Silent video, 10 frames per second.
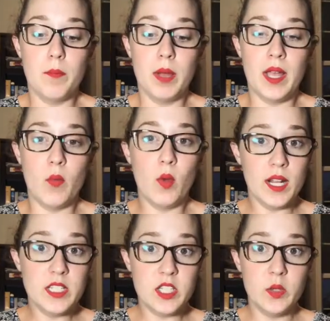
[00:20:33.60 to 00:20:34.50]
But what
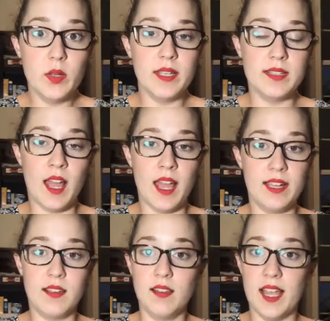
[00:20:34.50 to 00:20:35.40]
I do is I
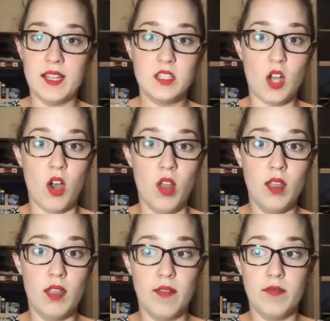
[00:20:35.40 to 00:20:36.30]
collect all
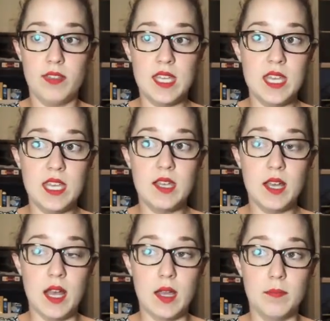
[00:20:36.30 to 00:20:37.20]
of the
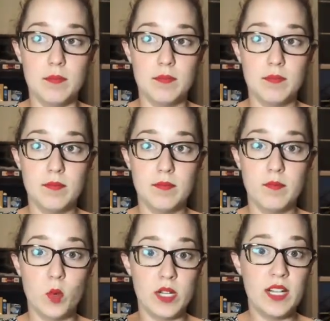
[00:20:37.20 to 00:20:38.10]

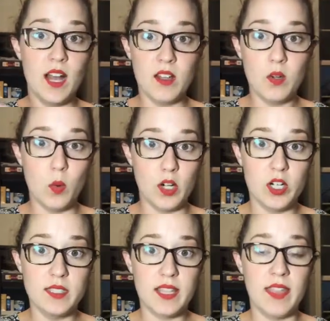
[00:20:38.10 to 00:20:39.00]
$40
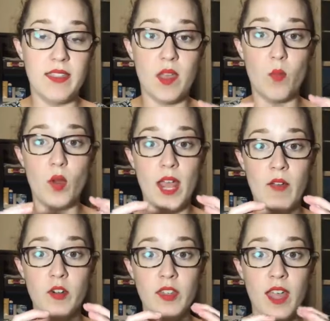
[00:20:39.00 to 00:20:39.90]
orders, and then
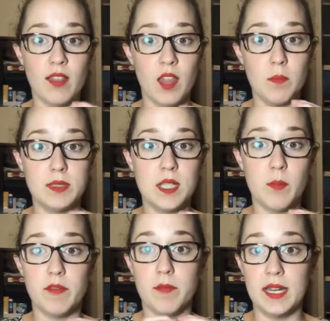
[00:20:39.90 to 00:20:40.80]
whatever that lump
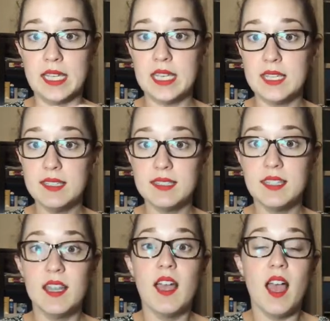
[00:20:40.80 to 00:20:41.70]
sum of money is,
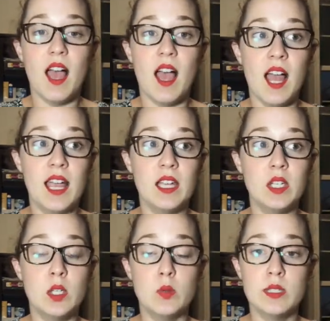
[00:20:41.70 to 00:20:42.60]

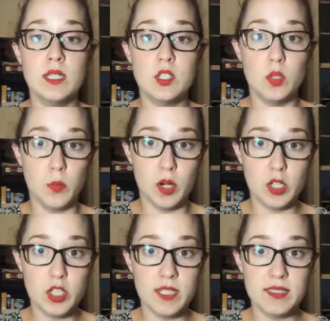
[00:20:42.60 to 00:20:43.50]
I use it to
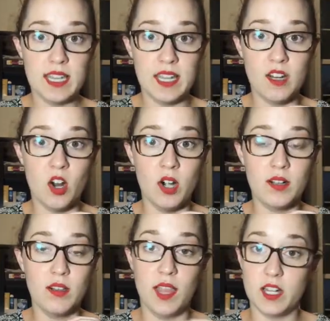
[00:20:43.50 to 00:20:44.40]
purchase in our
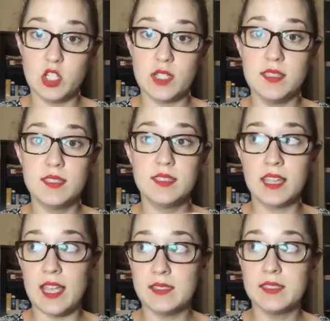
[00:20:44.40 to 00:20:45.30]
collections,
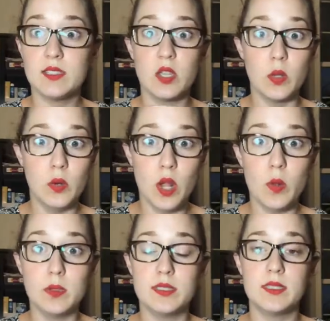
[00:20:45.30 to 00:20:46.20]
sets,
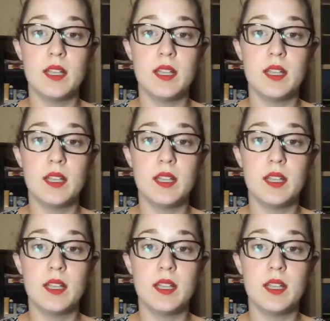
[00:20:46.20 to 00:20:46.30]
kudos,